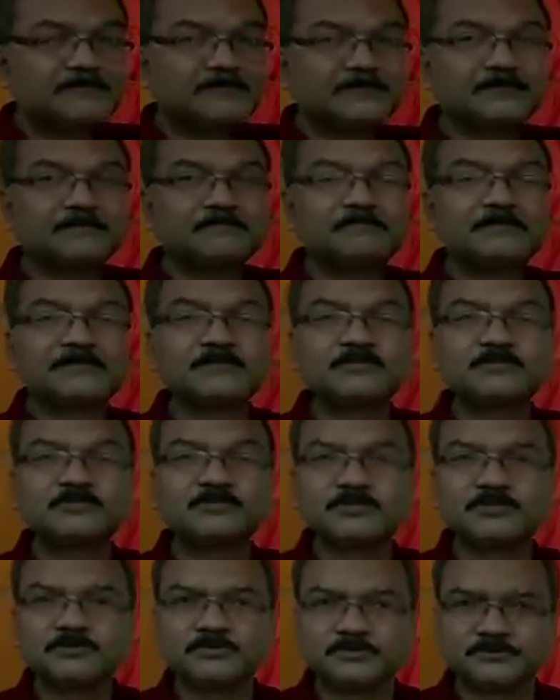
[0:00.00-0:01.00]
depict to
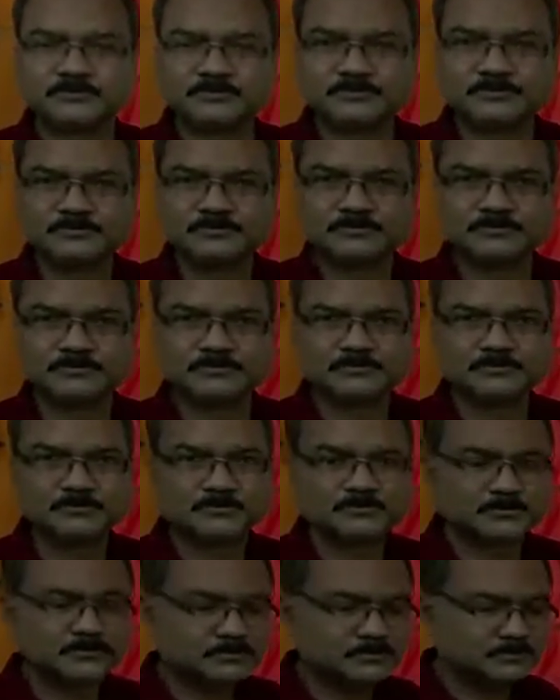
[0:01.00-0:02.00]
you?
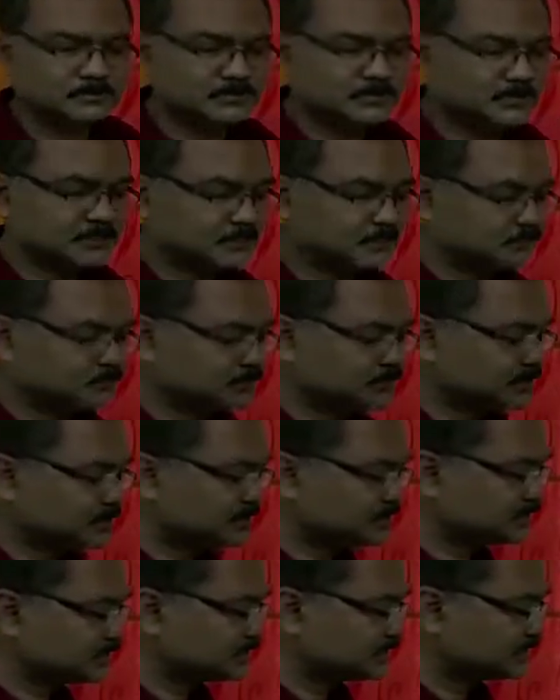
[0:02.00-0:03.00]
Dear
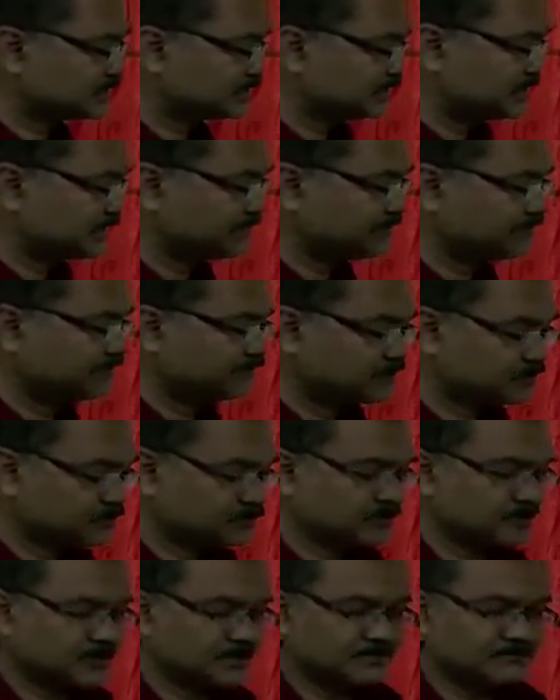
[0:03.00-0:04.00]
students, a
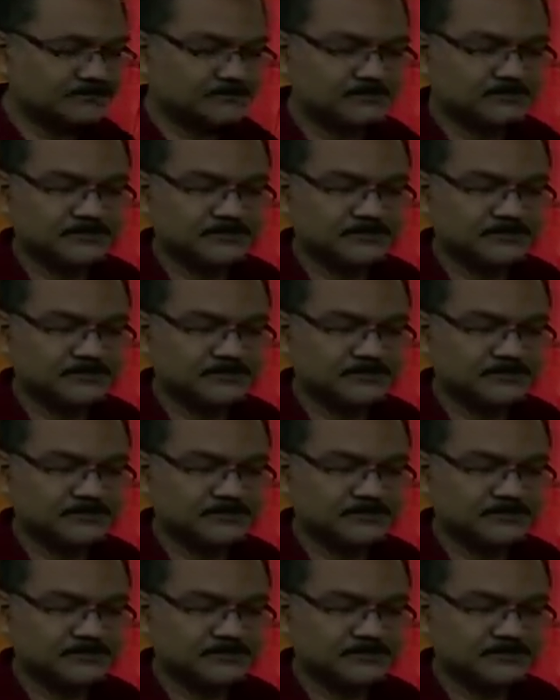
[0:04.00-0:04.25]
photograph